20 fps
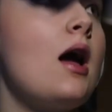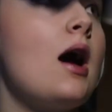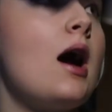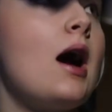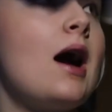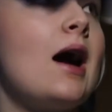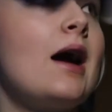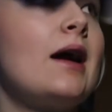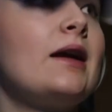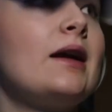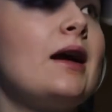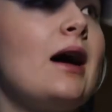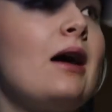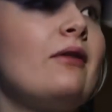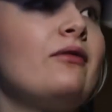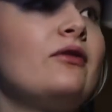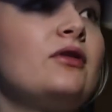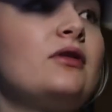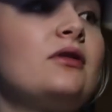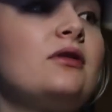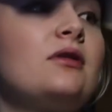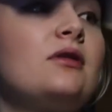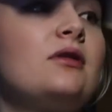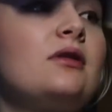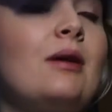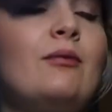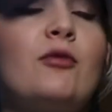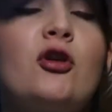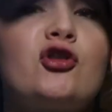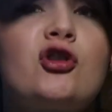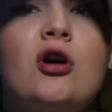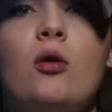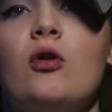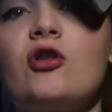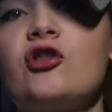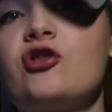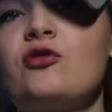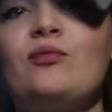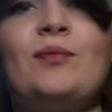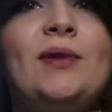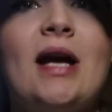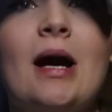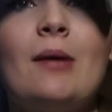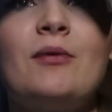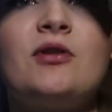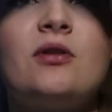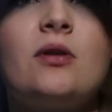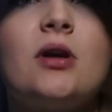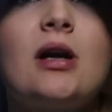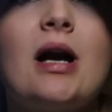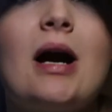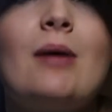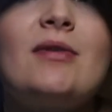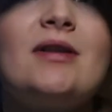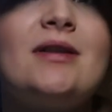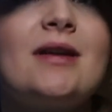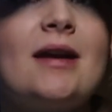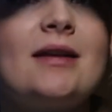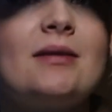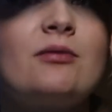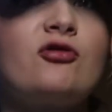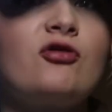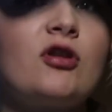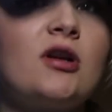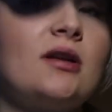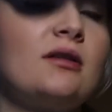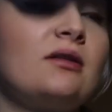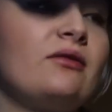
I'm not sure what split I'm doing, how many days I'm training.